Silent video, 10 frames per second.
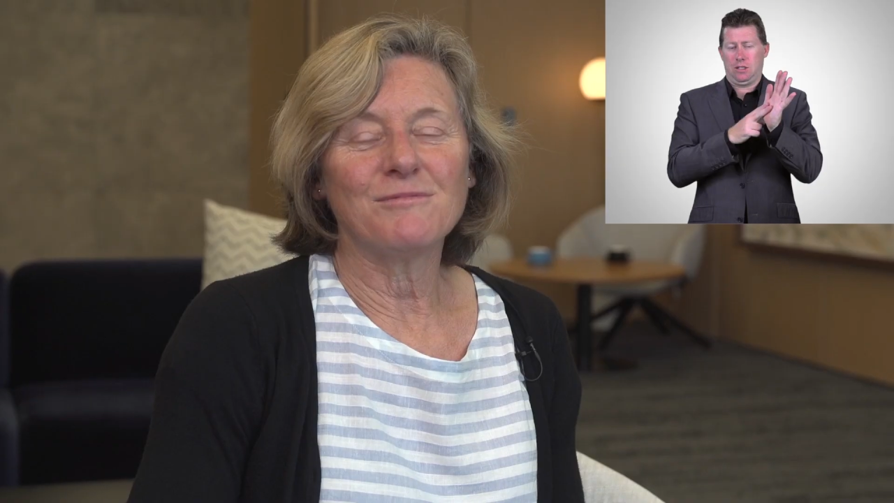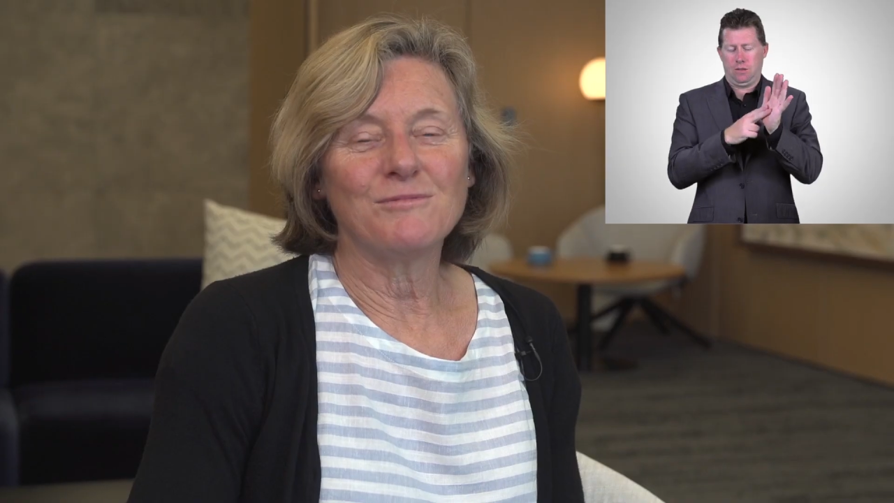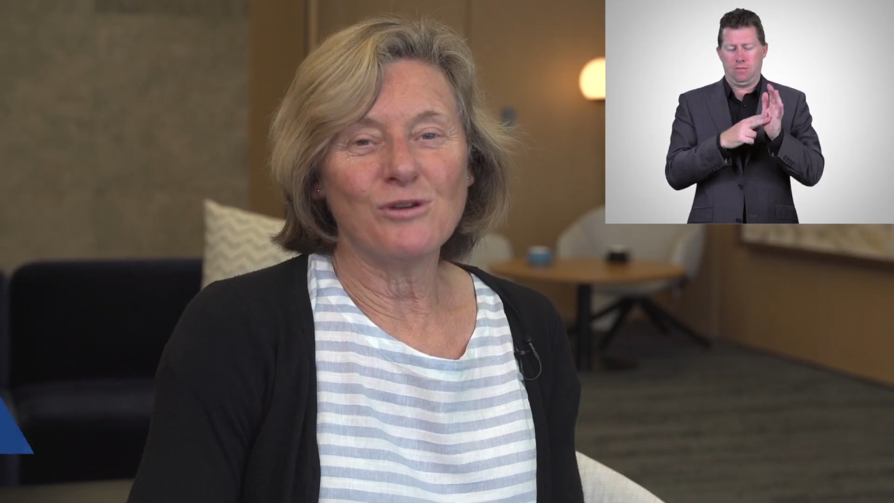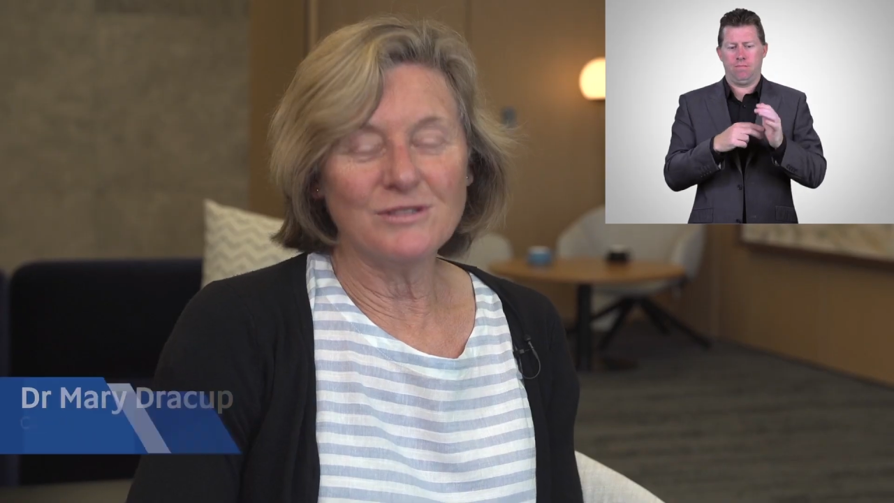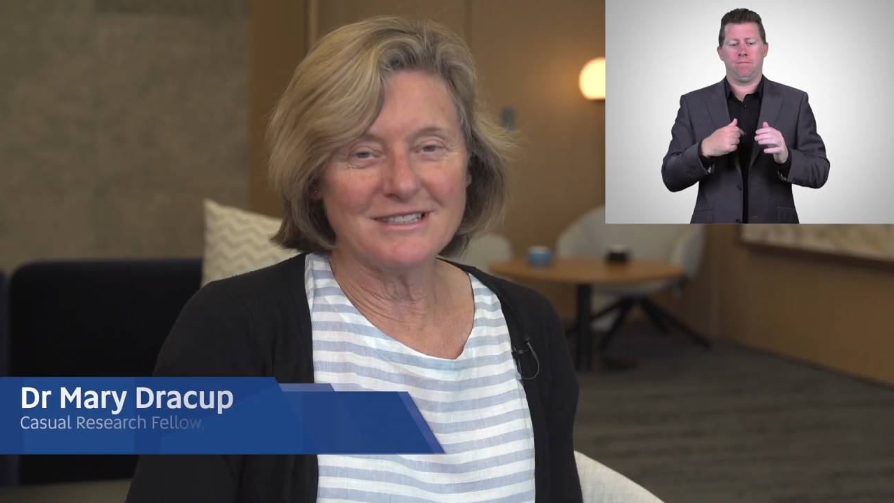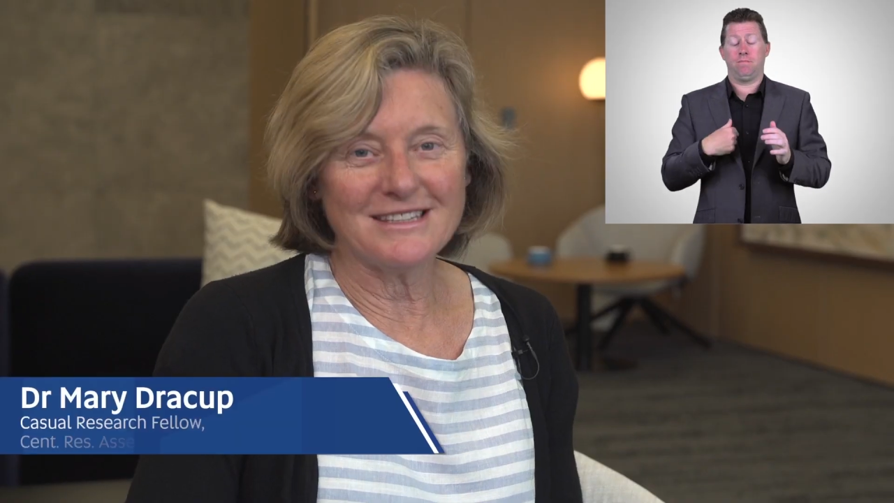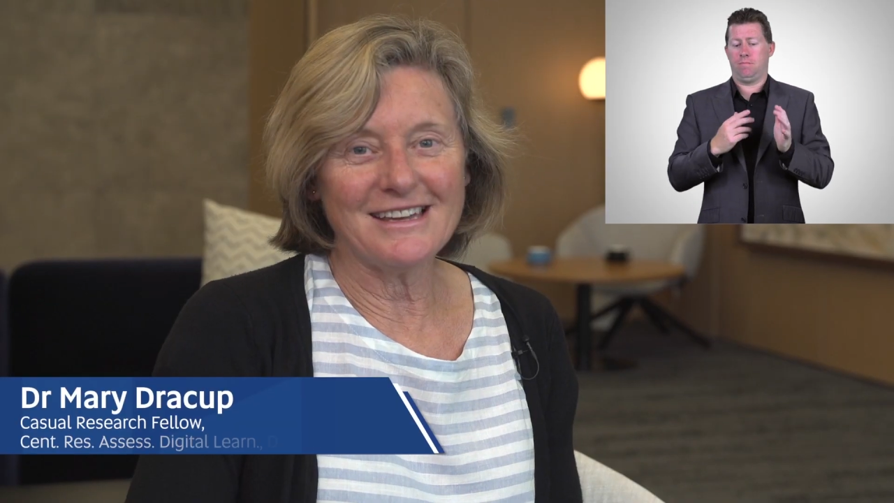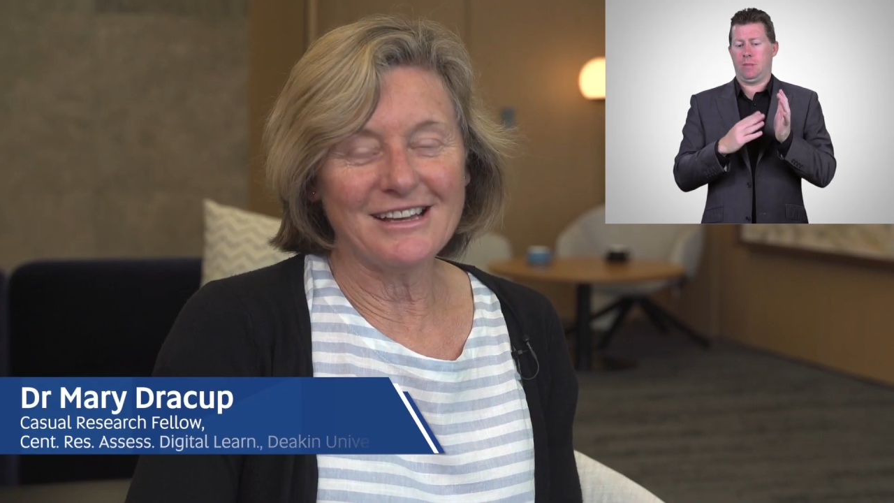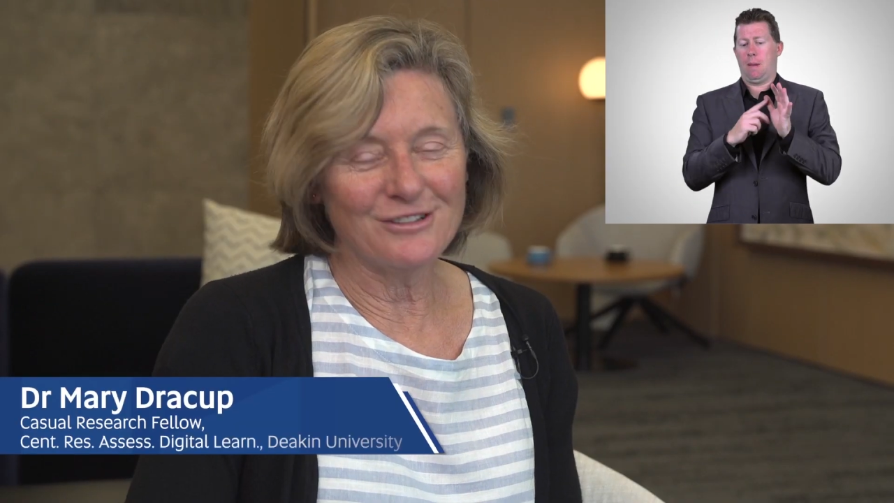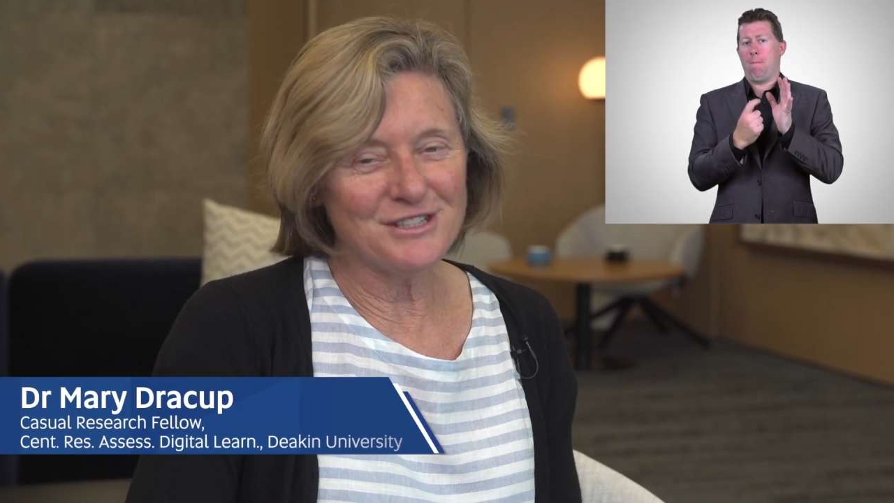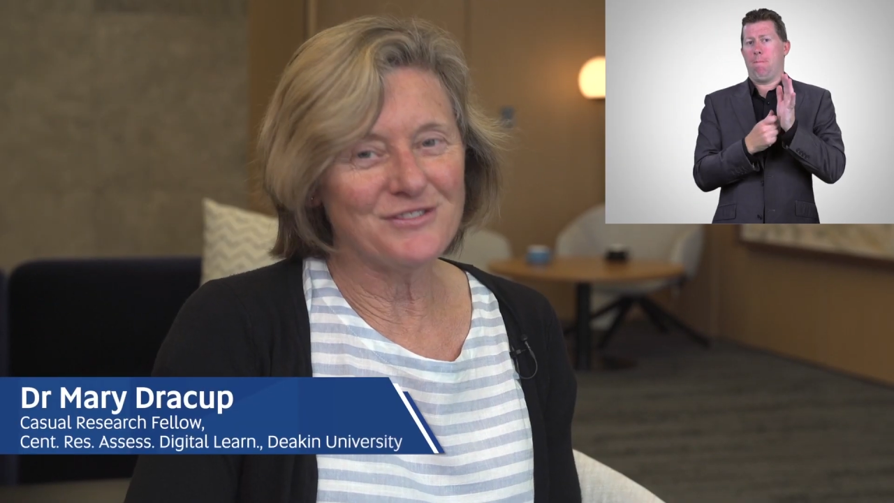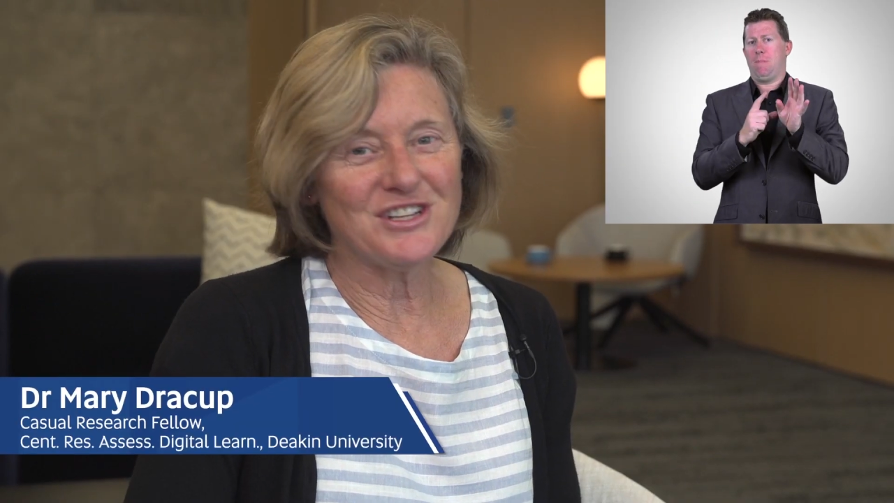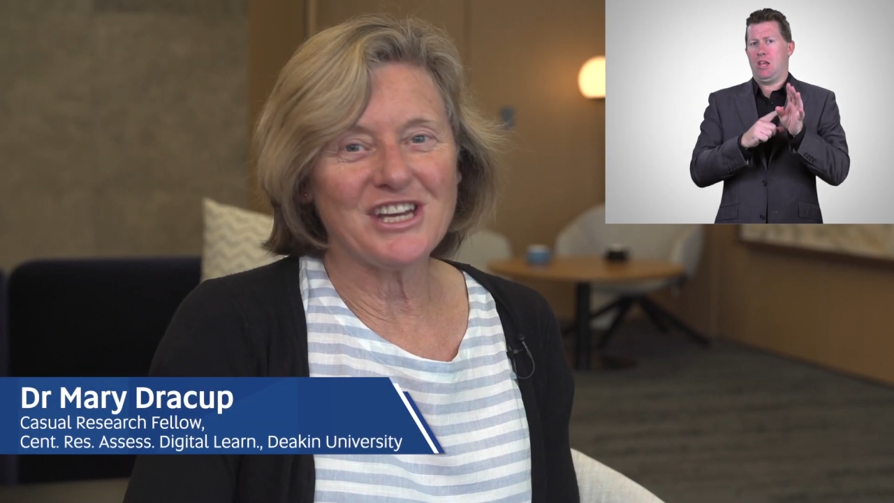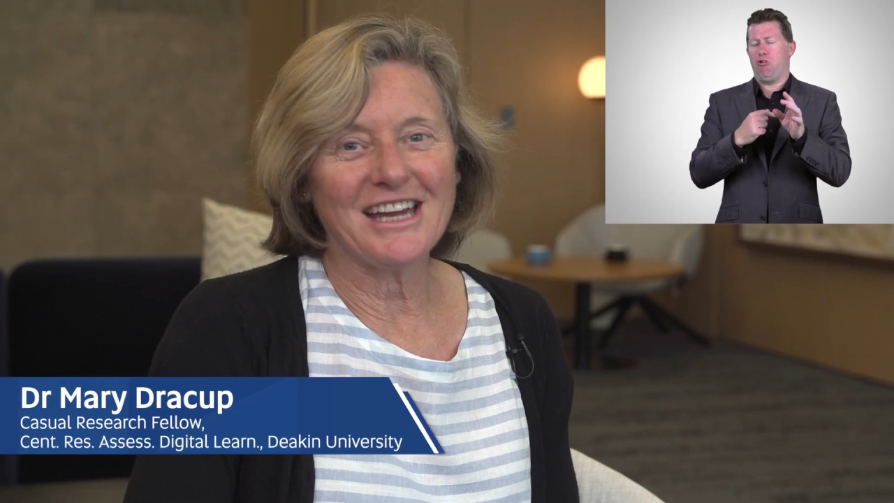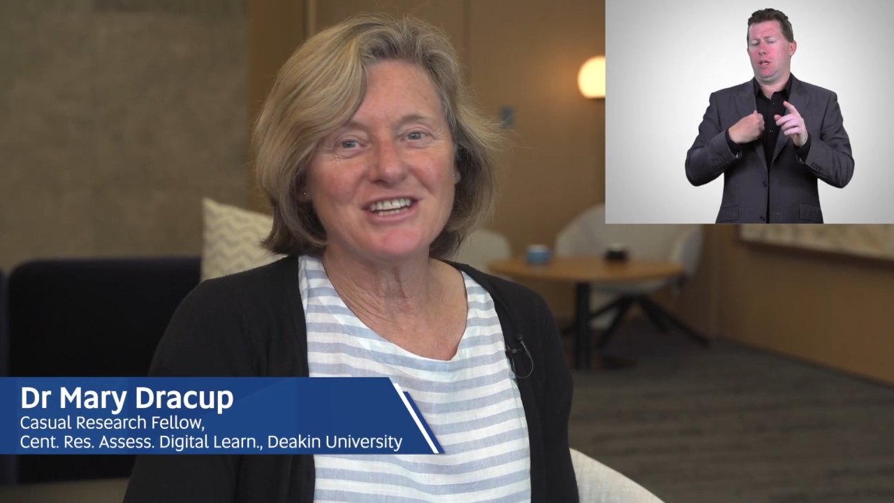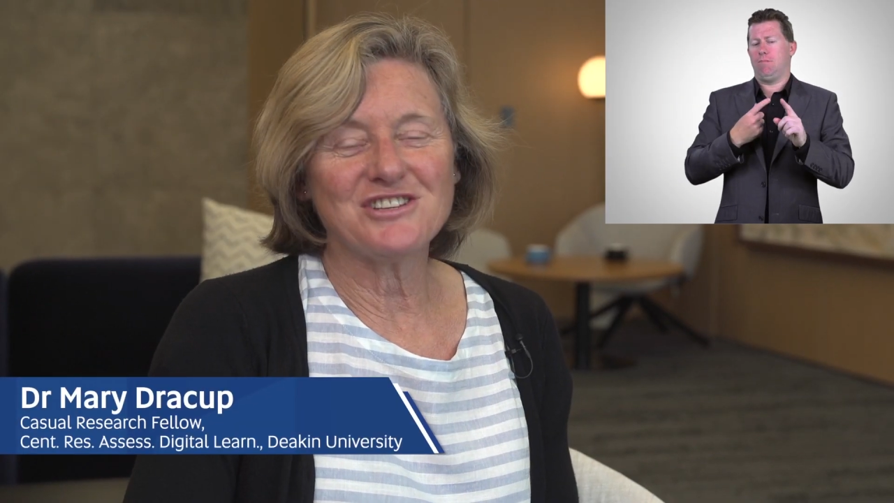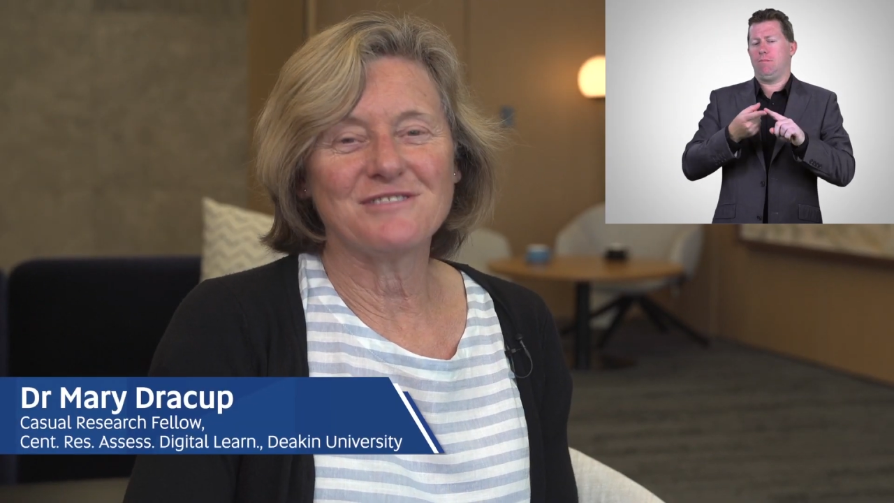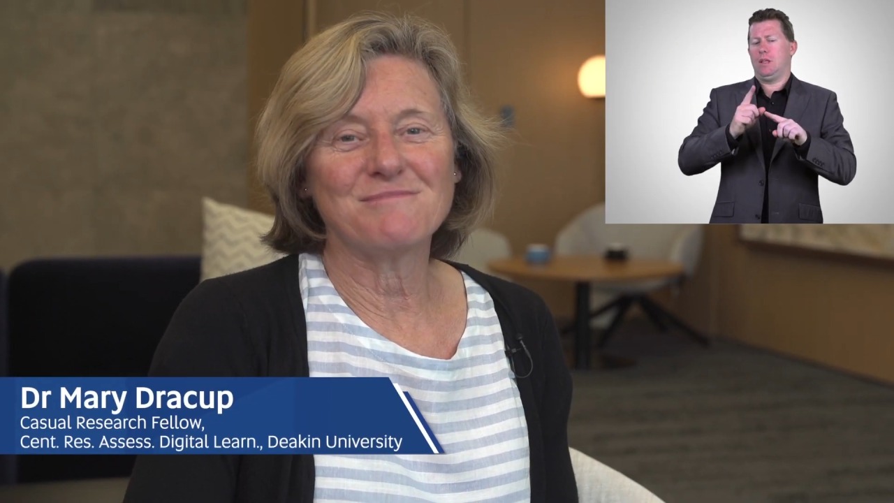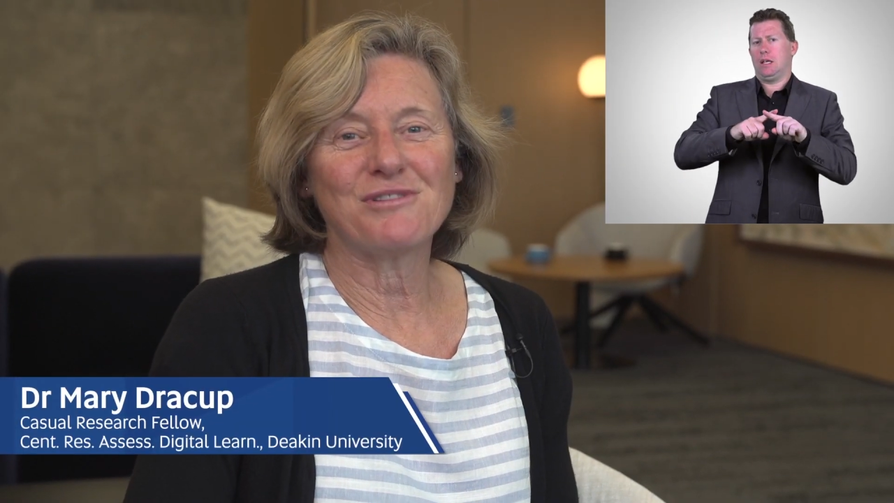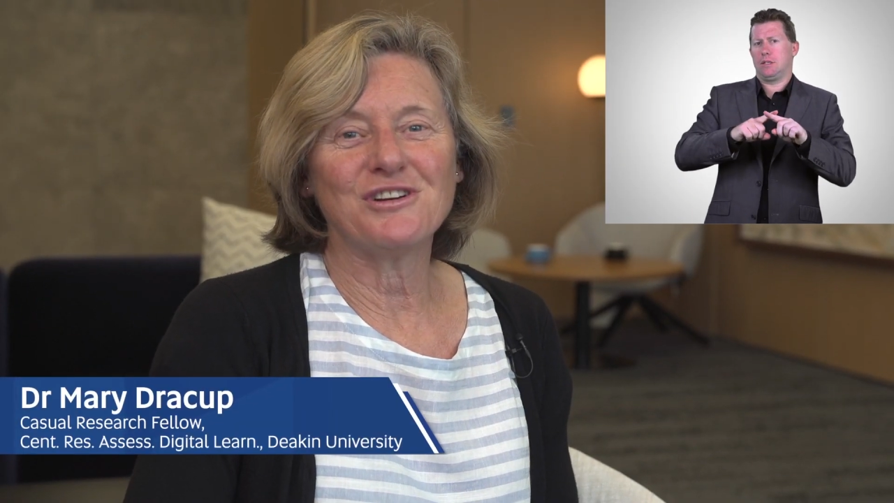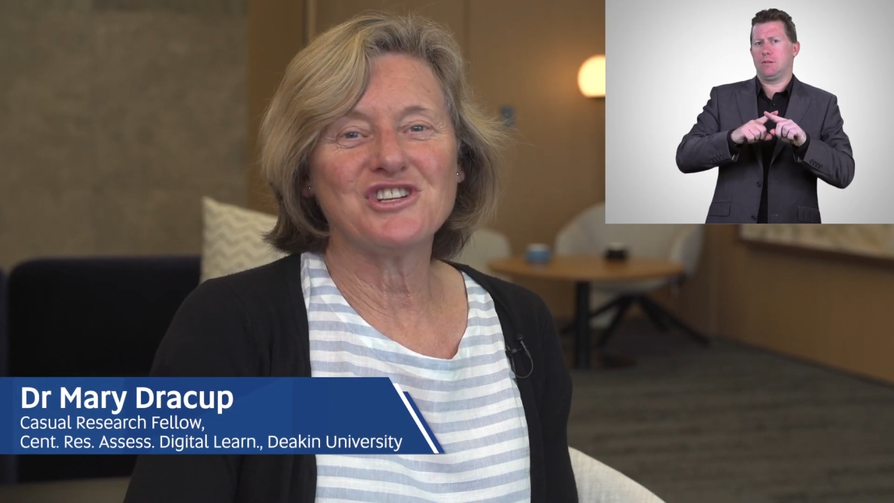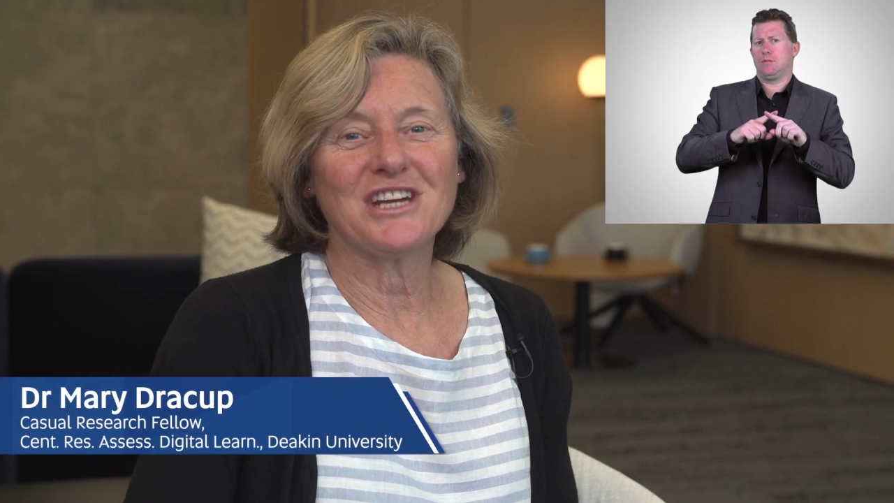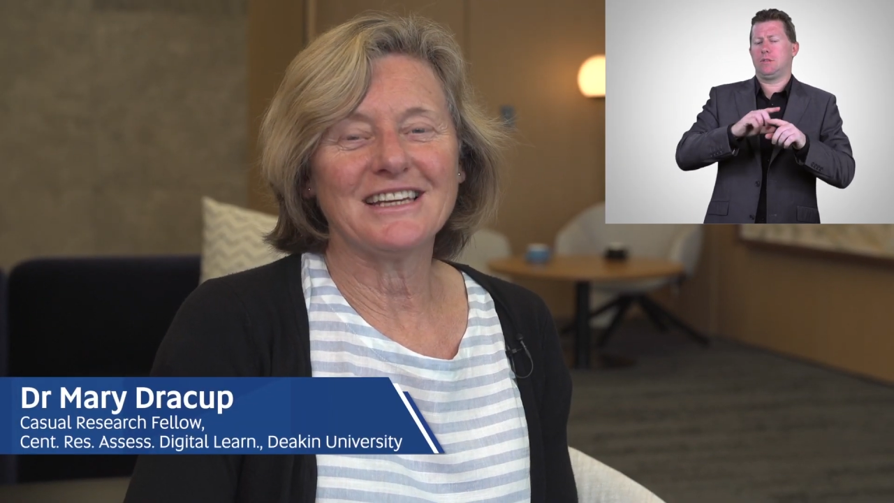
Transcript: was the Inclusive Education Project